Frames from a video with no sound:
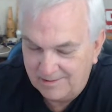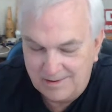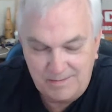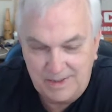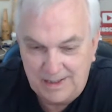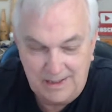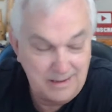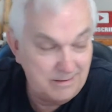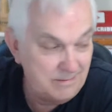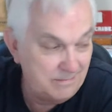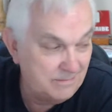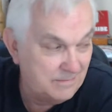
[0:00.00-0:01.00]
Wouldn't be,
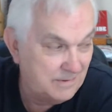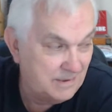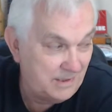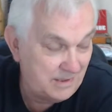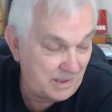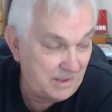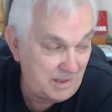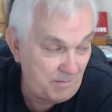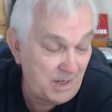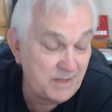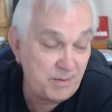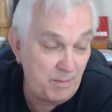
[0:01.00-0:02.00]

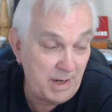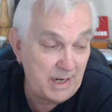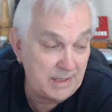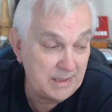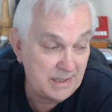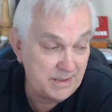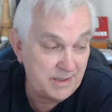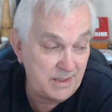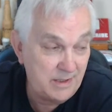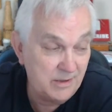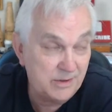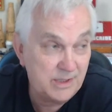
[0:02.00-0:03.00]
it makes me mad that I
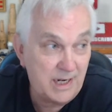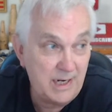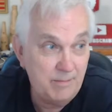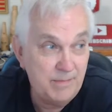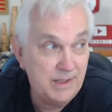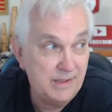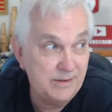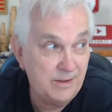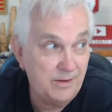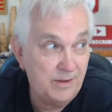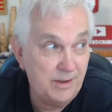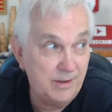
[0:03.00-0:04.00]
see those scam things
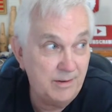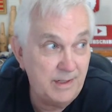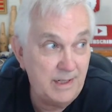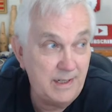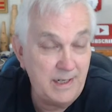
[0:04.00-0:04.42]
on there